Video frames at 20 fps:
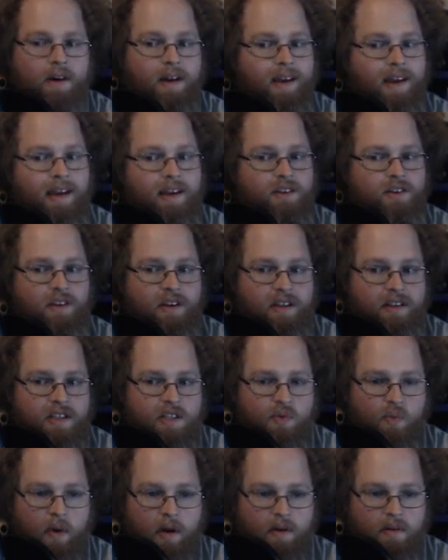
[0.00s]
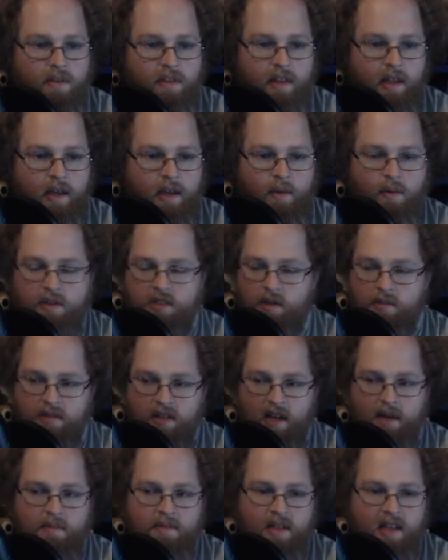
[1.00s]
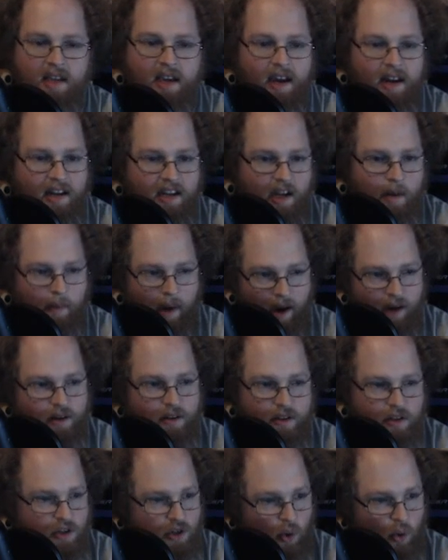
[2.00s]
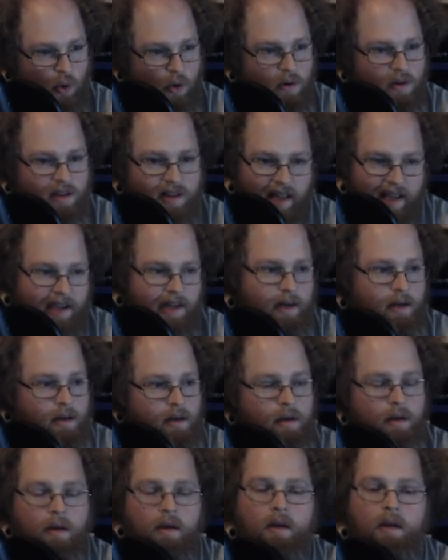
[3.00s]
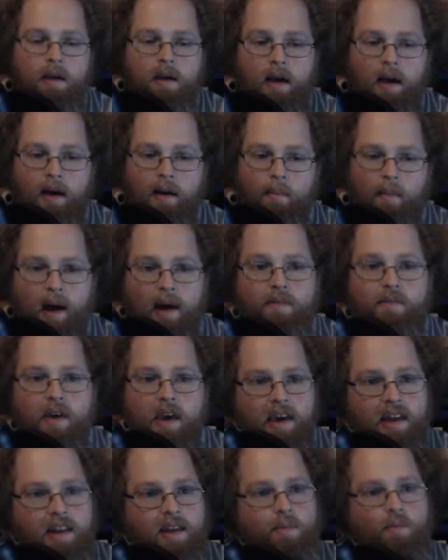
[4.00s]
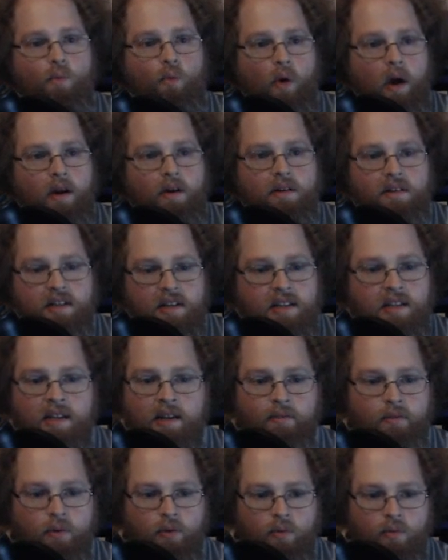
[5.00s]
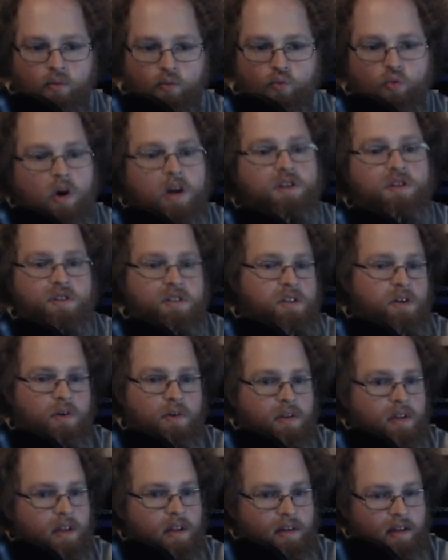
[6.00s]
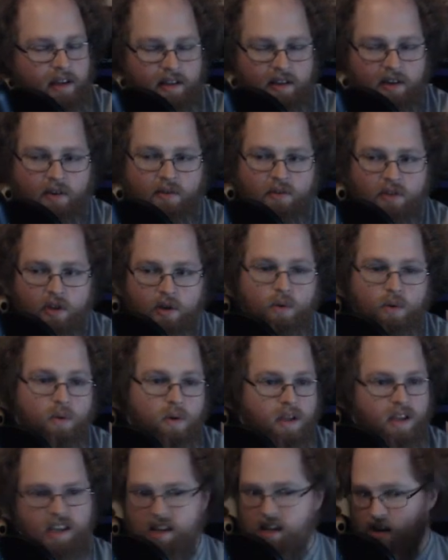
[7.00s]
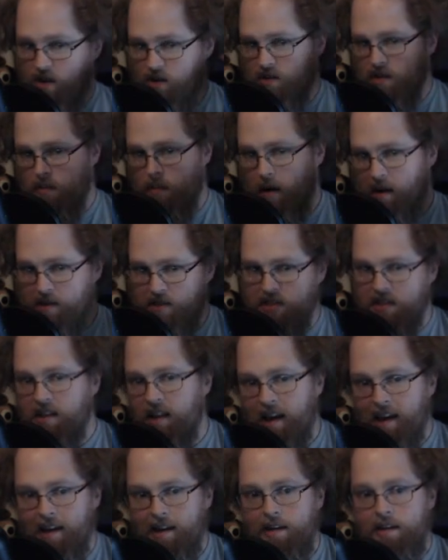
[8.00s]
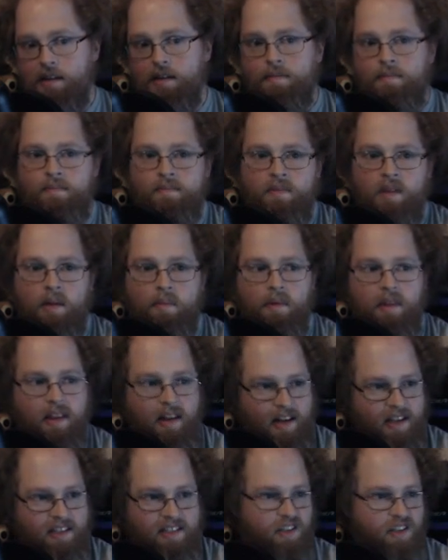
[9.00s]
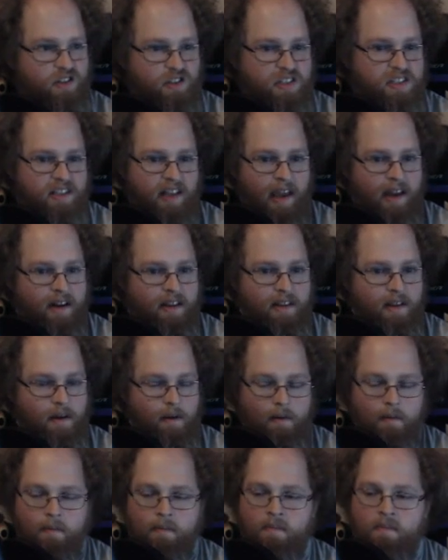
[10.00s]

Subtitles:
and again, you get this weird thing where sometimes they kind of come out of the door late. I've hit him where it didn't even register that, like, you know, you hear the punch land, but then he's still just standing there.